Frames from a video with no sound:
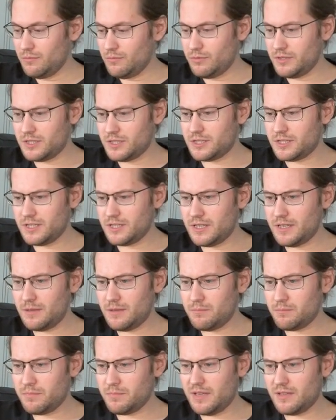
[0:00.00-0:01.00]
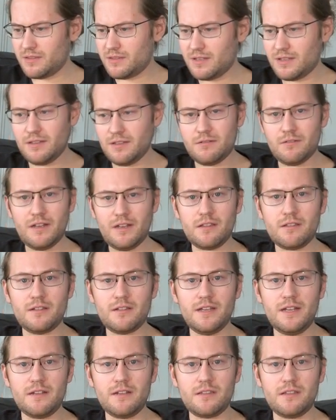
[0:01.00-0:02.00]
which uh, basically
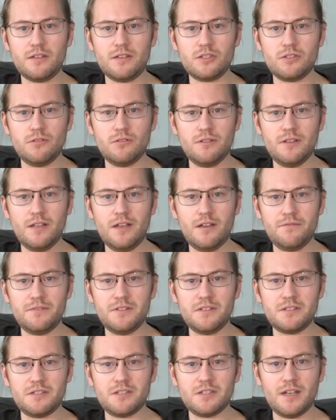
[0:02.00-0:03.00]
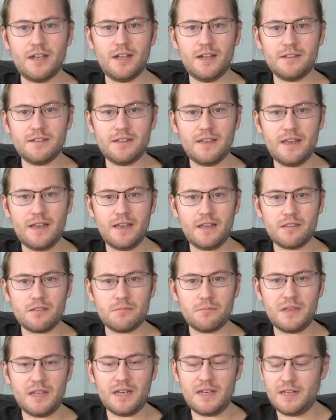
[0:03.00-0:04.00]
translates into loved child
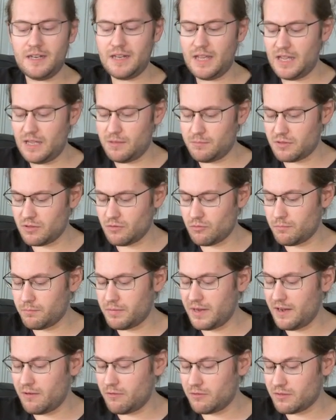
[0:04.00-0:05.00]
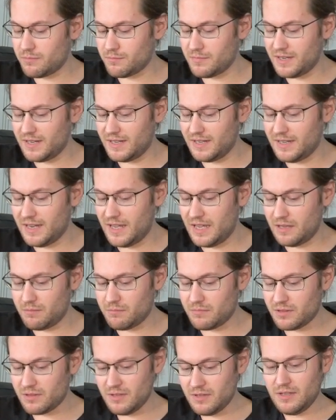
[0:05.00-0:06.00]
has many names or bears many
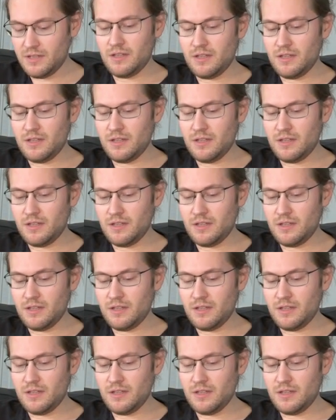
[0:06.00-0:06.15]
names.